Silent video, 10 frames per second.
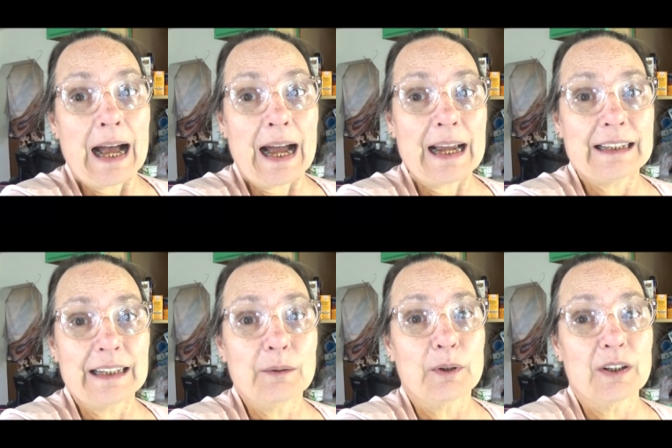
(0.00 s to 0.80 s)
I
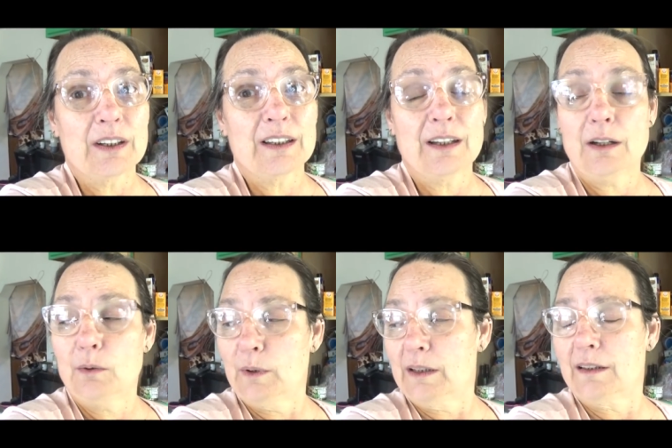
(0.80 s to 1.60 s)
think we're going to
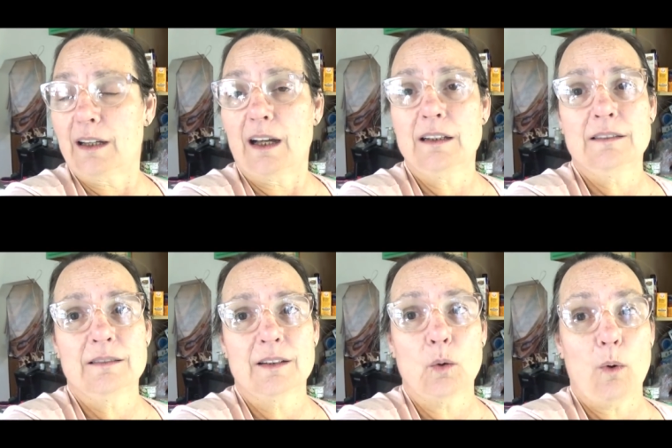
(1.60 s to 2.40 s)
go with uh,
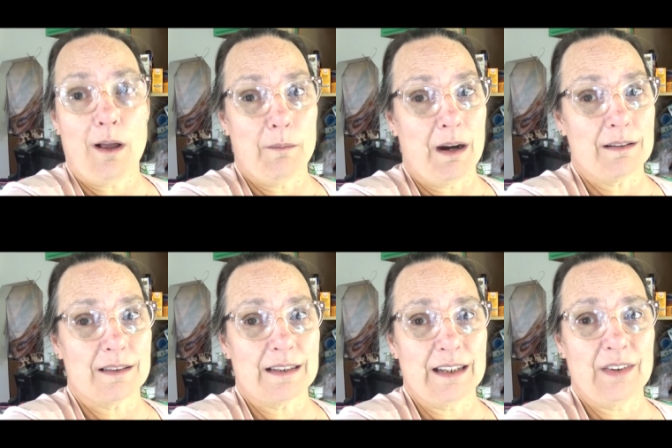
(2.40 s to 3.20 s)
the Walmart
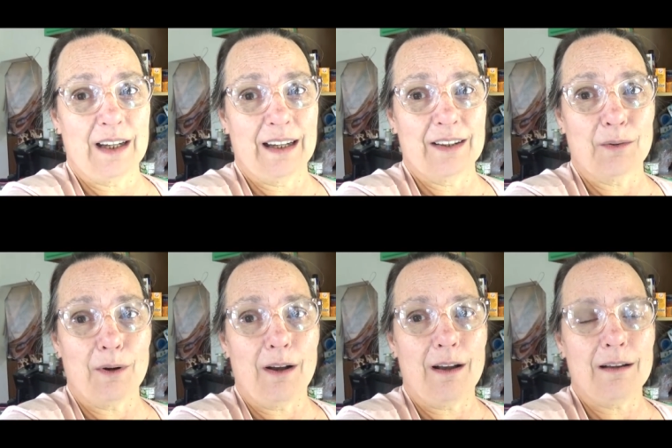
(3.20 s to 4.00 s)
stevia in the
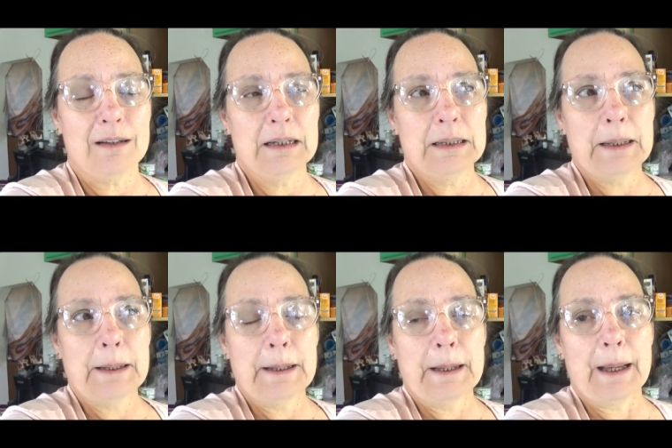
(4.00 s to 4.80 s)
raw
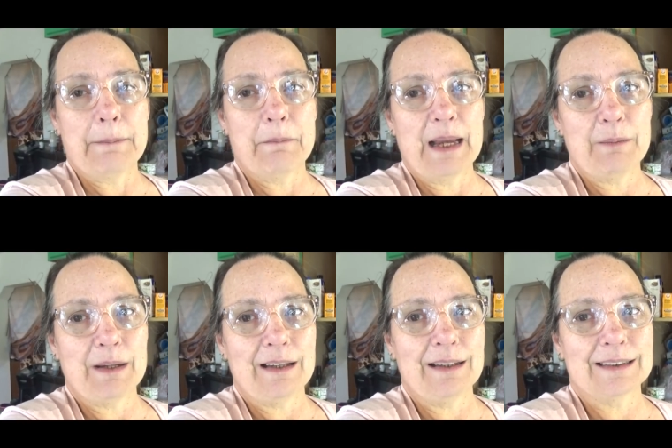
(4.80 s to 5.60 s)
and
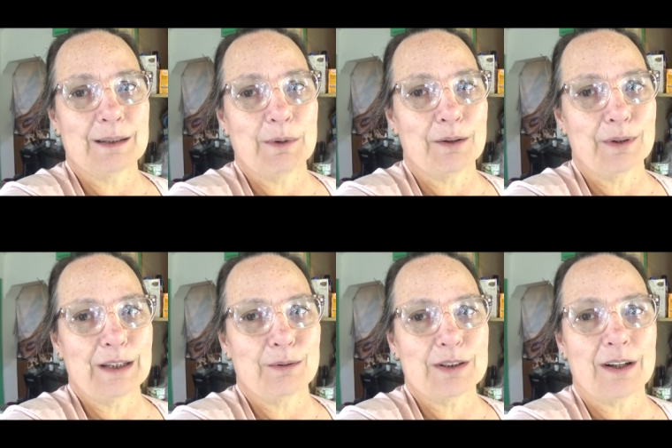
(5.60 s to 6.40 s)
maybe some
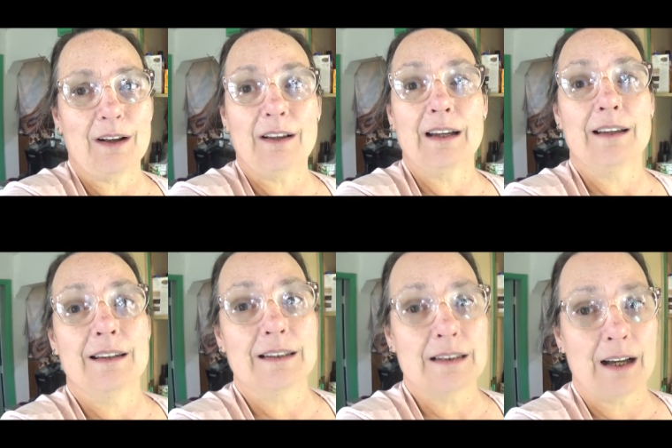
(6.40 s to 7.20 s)
erythritol
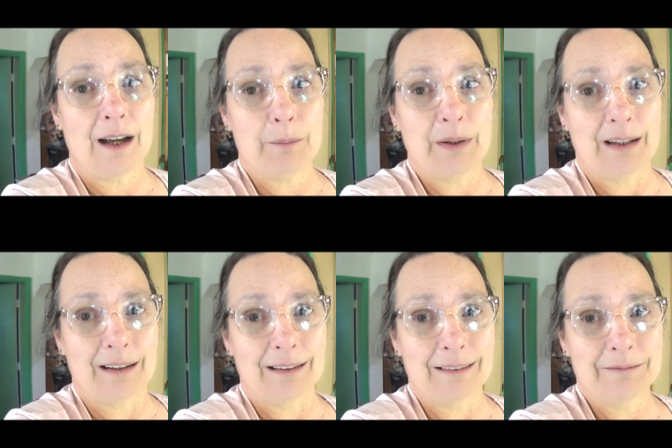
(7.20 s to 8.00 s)
in the topping.